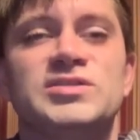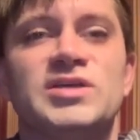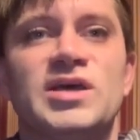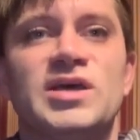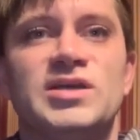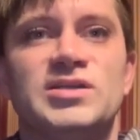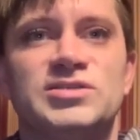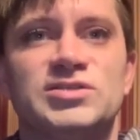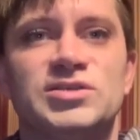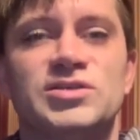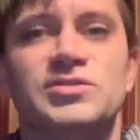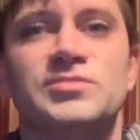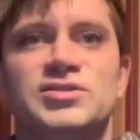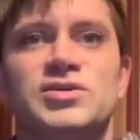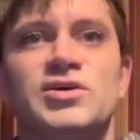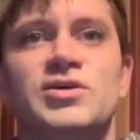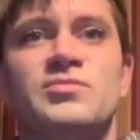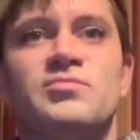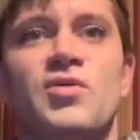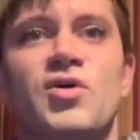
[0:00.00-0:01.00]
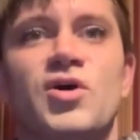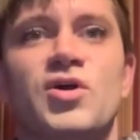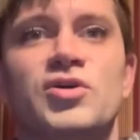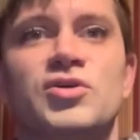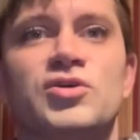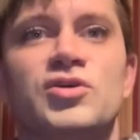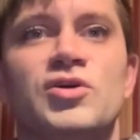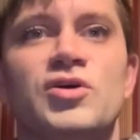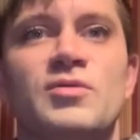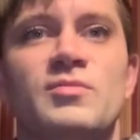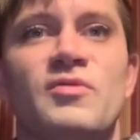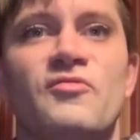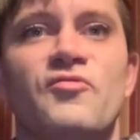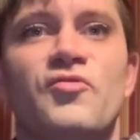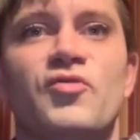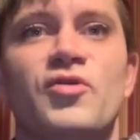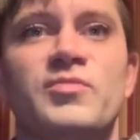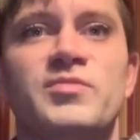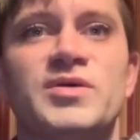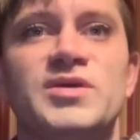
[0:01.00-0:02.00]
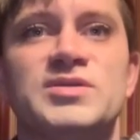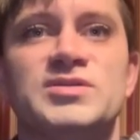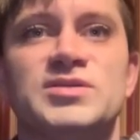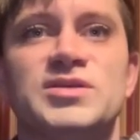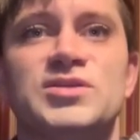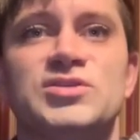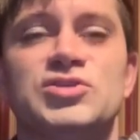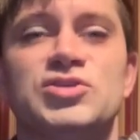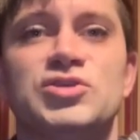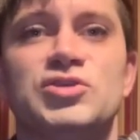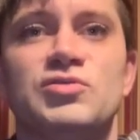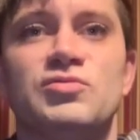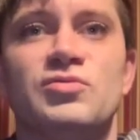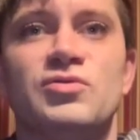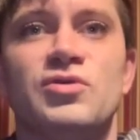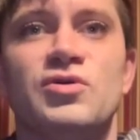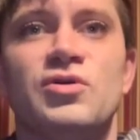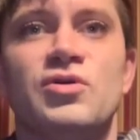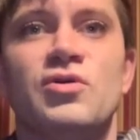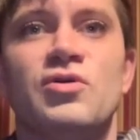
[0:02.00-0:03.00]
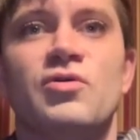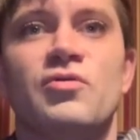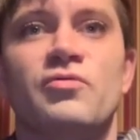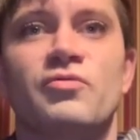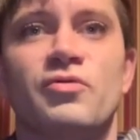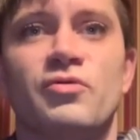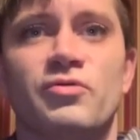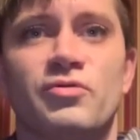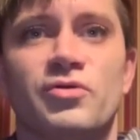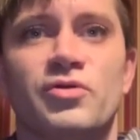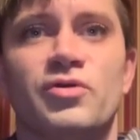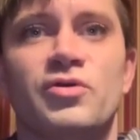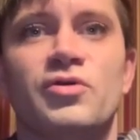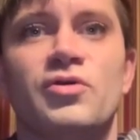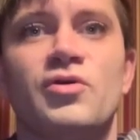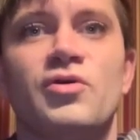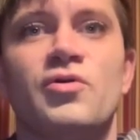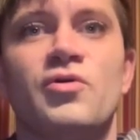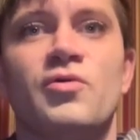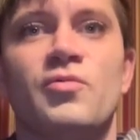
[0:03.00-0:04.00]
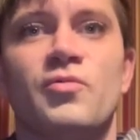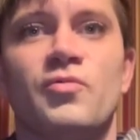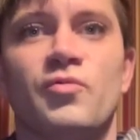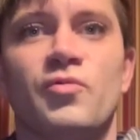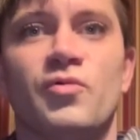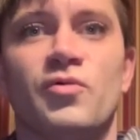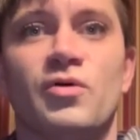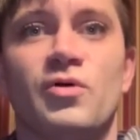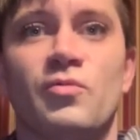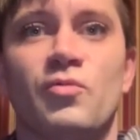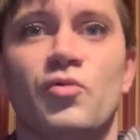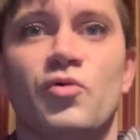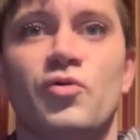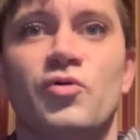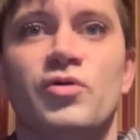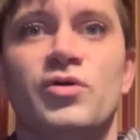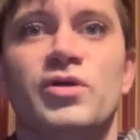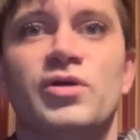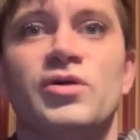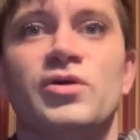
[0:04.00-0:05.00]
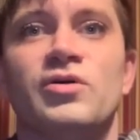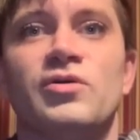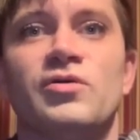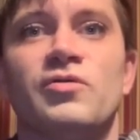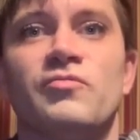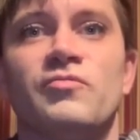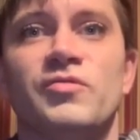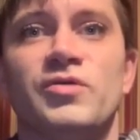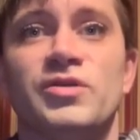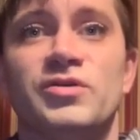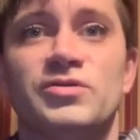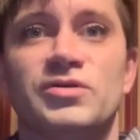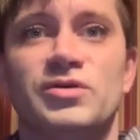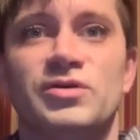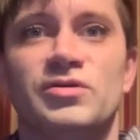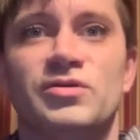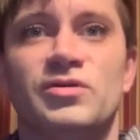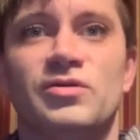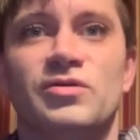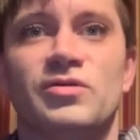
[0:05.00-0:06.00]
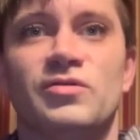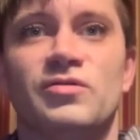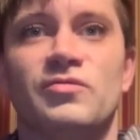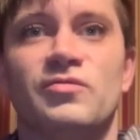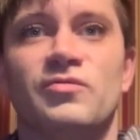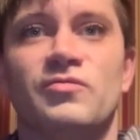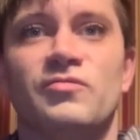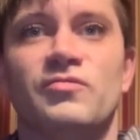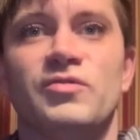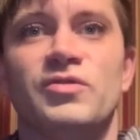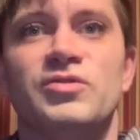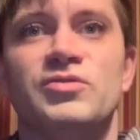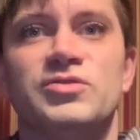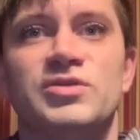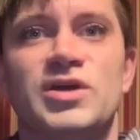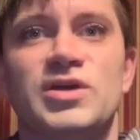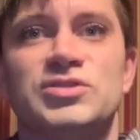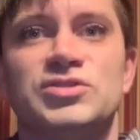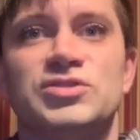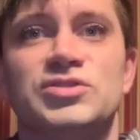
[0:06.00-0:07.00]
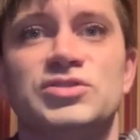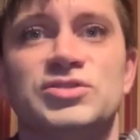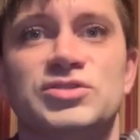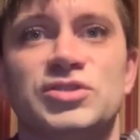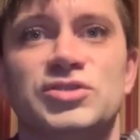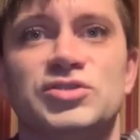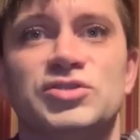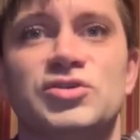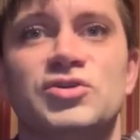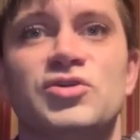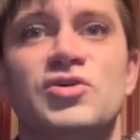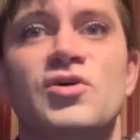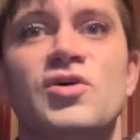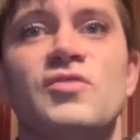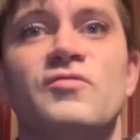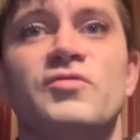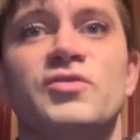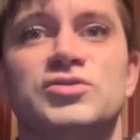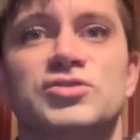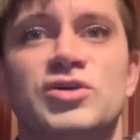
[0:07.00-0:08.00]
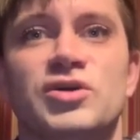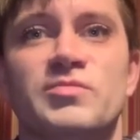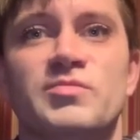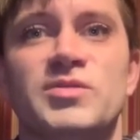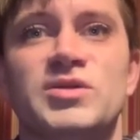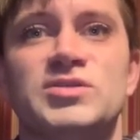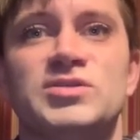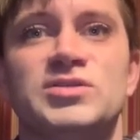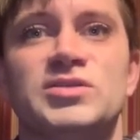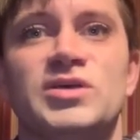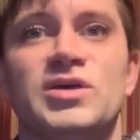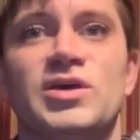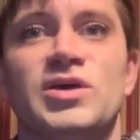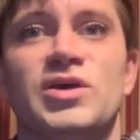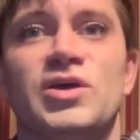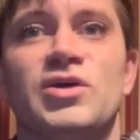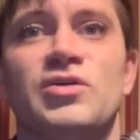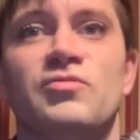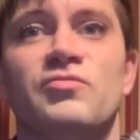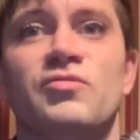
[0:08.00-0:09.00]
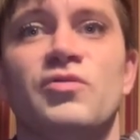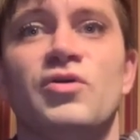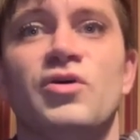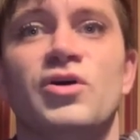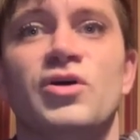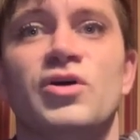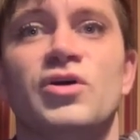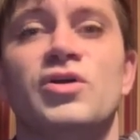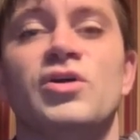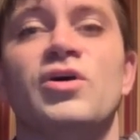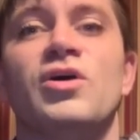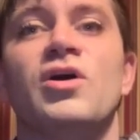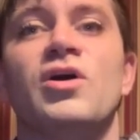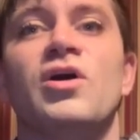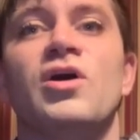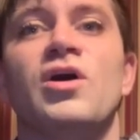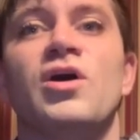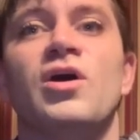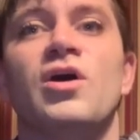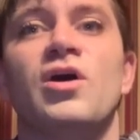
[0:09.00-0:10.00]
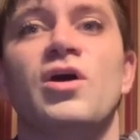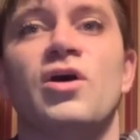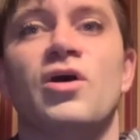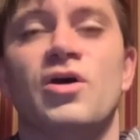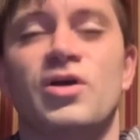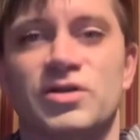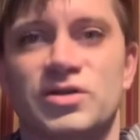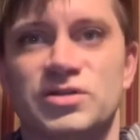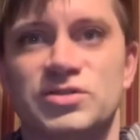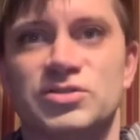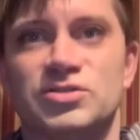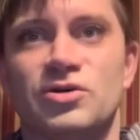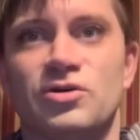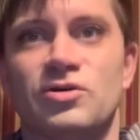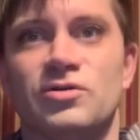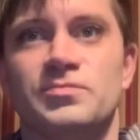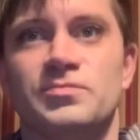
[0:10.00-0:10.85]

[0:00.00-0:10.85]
Anita Park before being sent to Rural War Relocation Center for internment in Rohr, Arkansas.